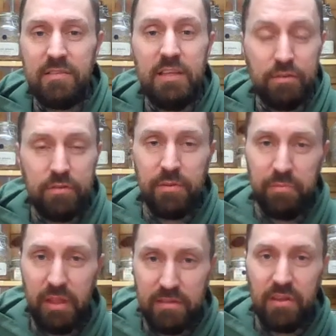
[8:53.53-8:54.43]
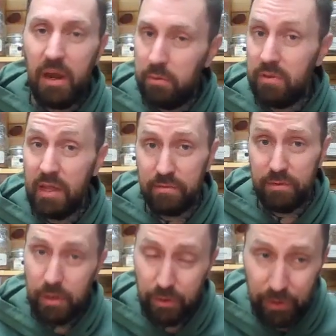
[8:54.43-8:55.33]
These are some things that I would like for
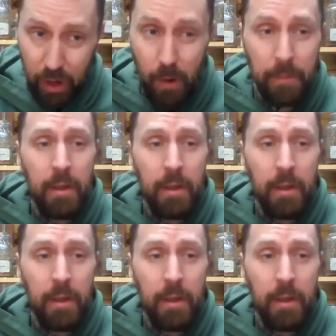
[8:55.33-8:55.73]
you to know.